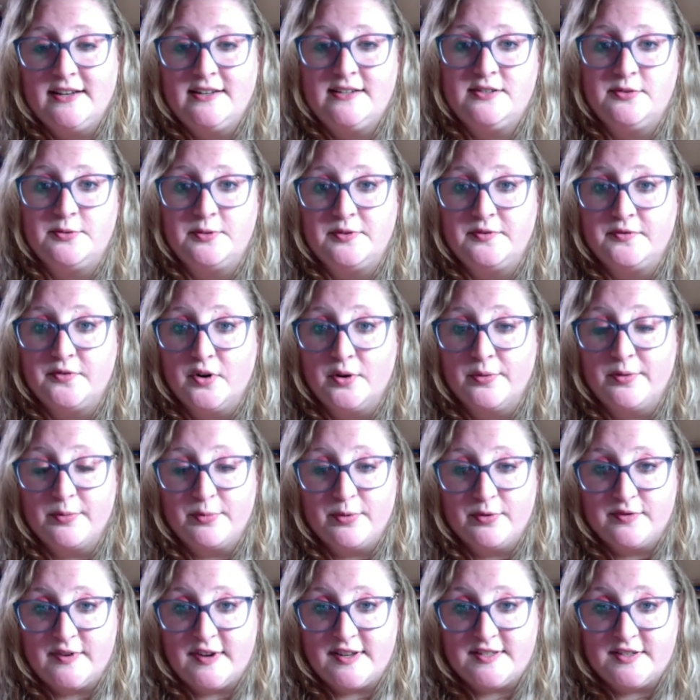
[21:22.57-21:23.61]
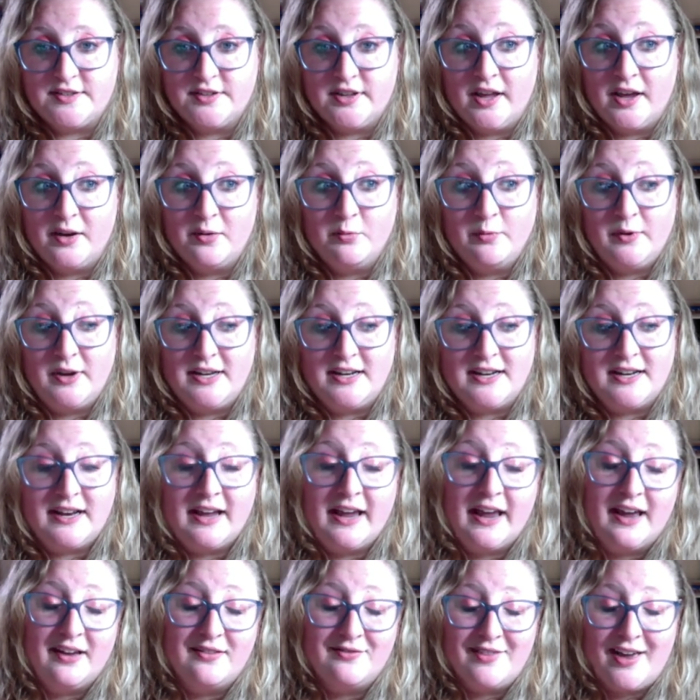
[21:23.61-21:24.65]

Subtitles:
to inform a professor that we didn't have